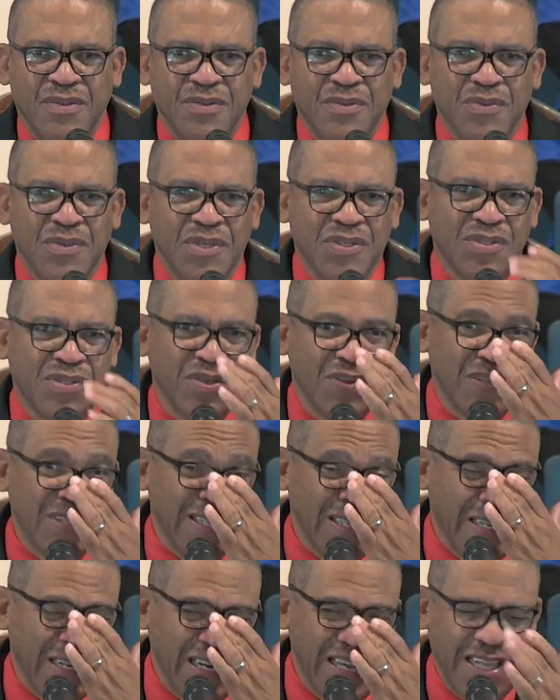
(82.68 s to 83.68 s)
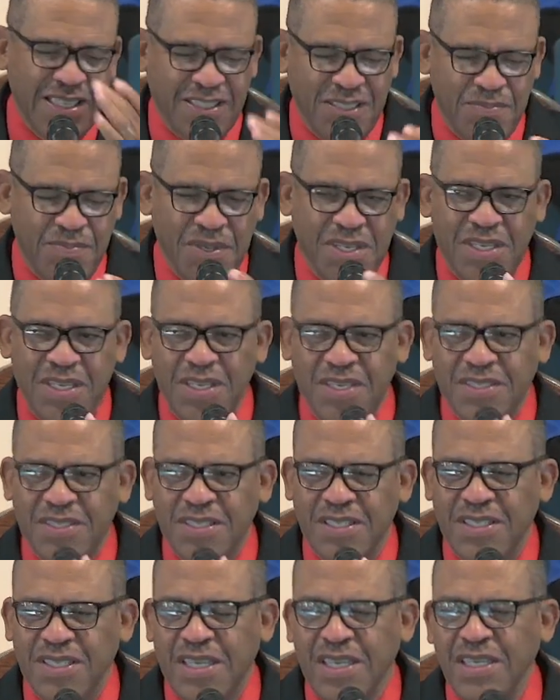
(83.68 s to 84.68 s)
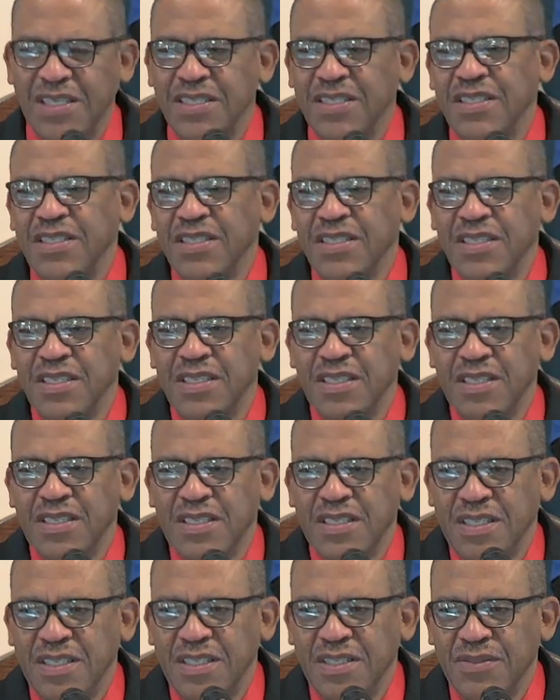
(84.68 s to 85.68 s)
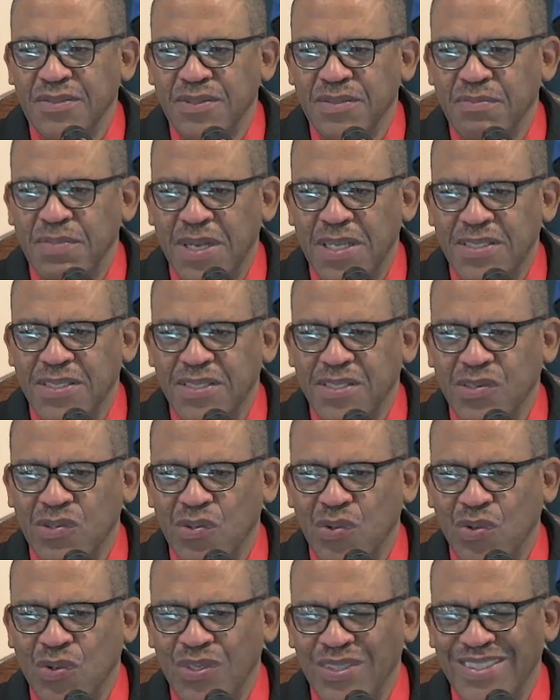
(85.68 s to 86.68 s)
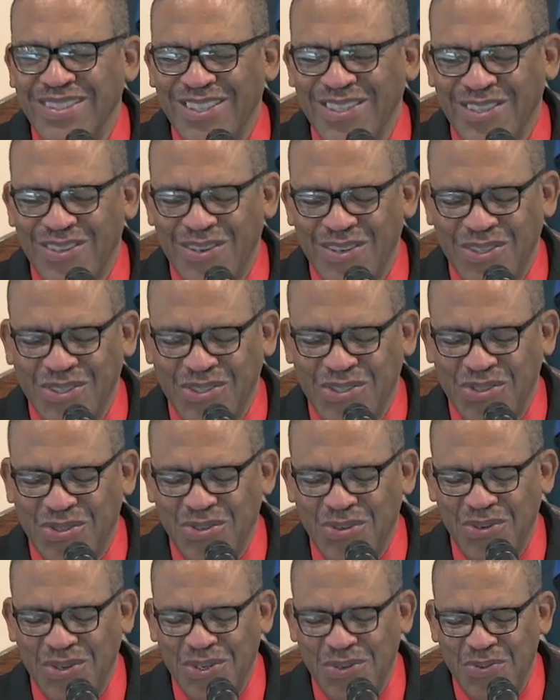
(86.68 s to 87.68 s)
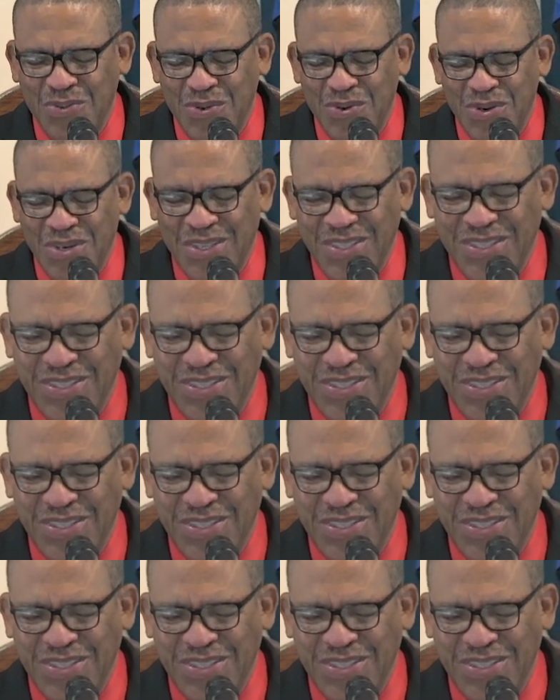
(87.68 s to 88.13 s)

We are certainly glad to be here today. Bless the Lord. The Lord is truly worthy.